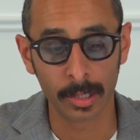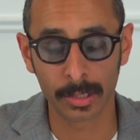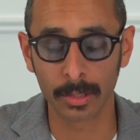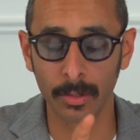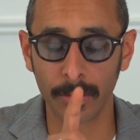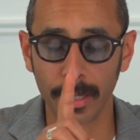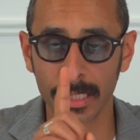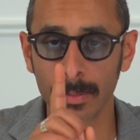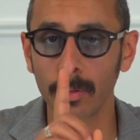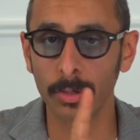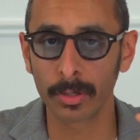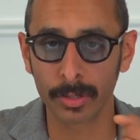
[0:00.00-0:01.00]
So the
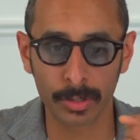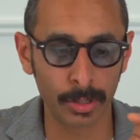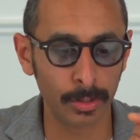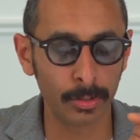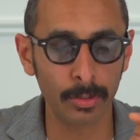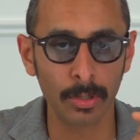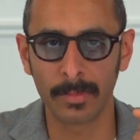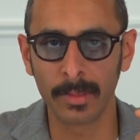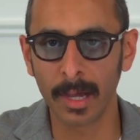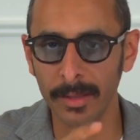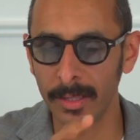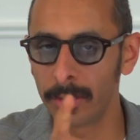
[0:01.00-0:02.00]
Explorer 2,
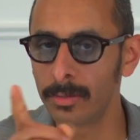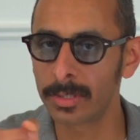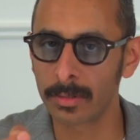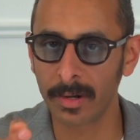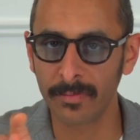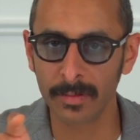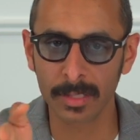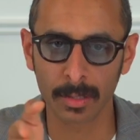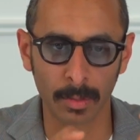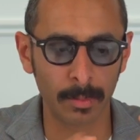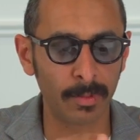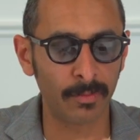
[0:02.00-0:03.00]
not the newest reference,
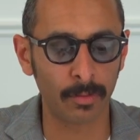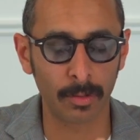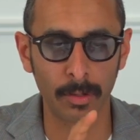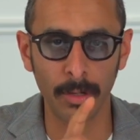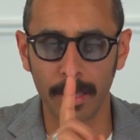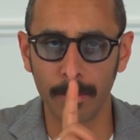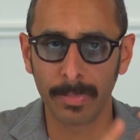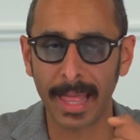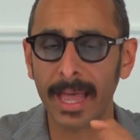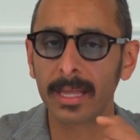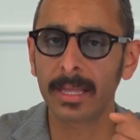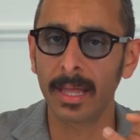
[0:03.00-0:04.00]
the one before, in
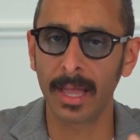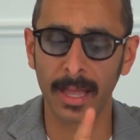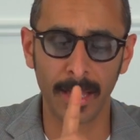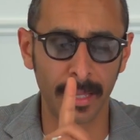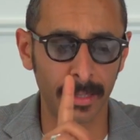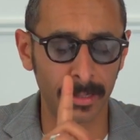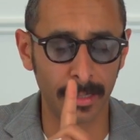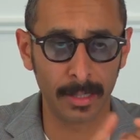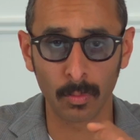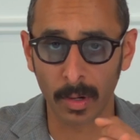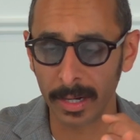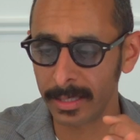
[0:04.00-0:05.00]
black and
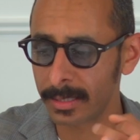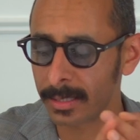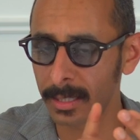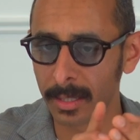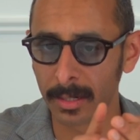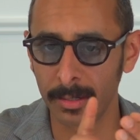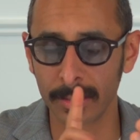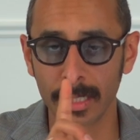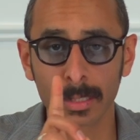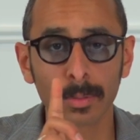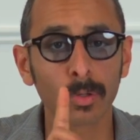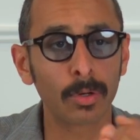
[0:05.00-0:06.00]
in white. There is
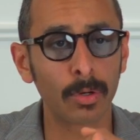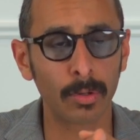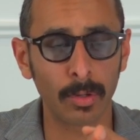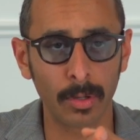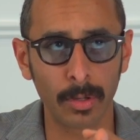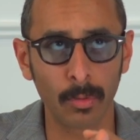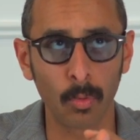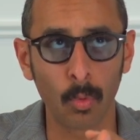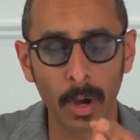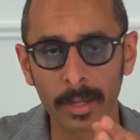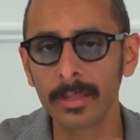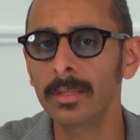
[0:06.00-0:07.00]
Explorer
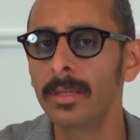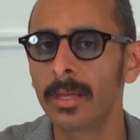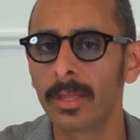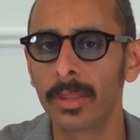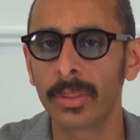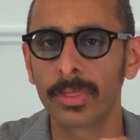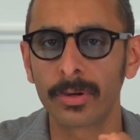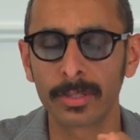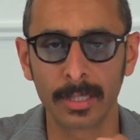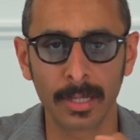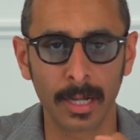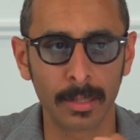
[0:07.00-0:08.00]
1 in
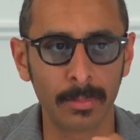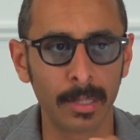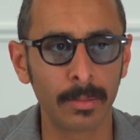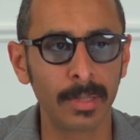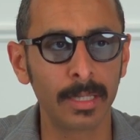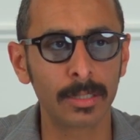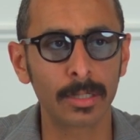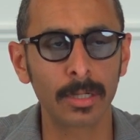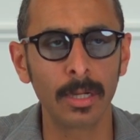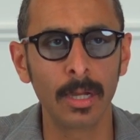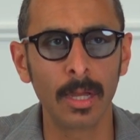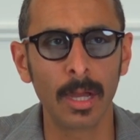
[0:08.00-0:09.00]
39
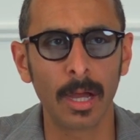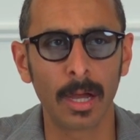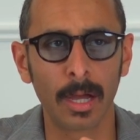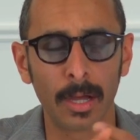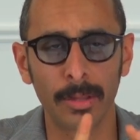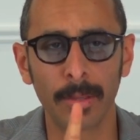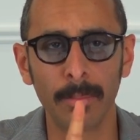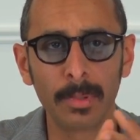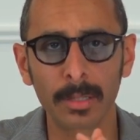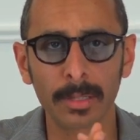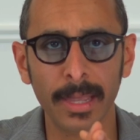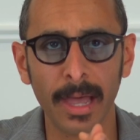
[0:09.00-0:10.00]
millimeter. The
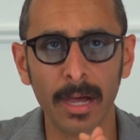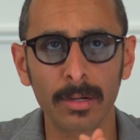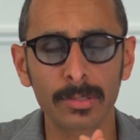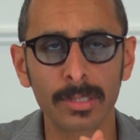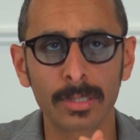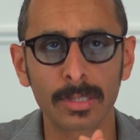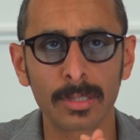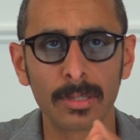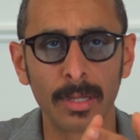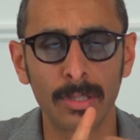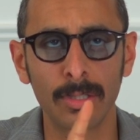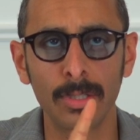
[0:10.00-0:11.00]
Milgauss,
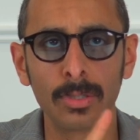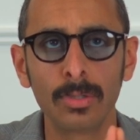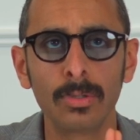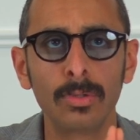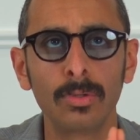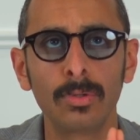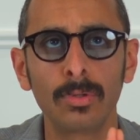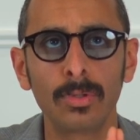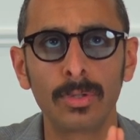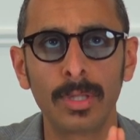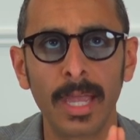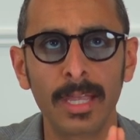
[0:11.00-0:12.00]
the 2
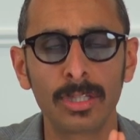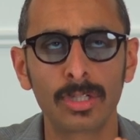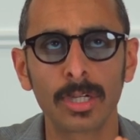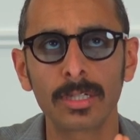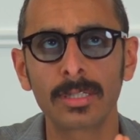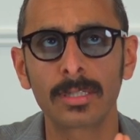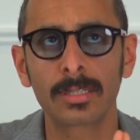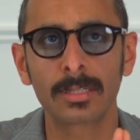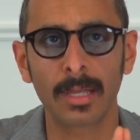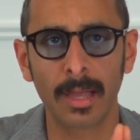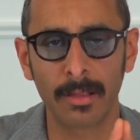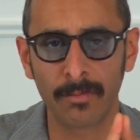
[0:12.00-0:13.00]

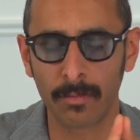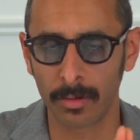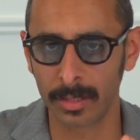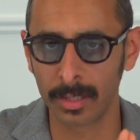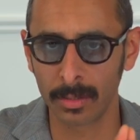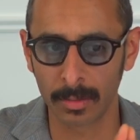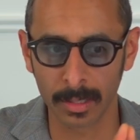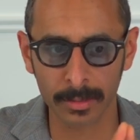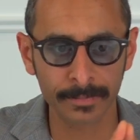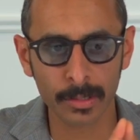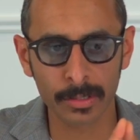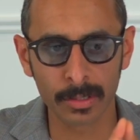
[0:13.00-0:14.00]
Datejust, and
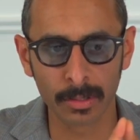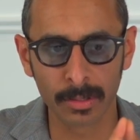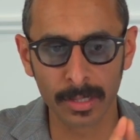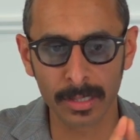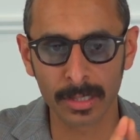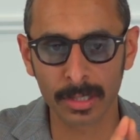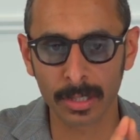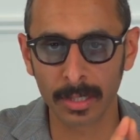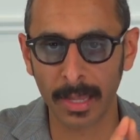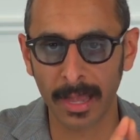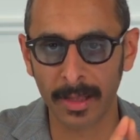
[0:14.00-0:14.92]
41. So these should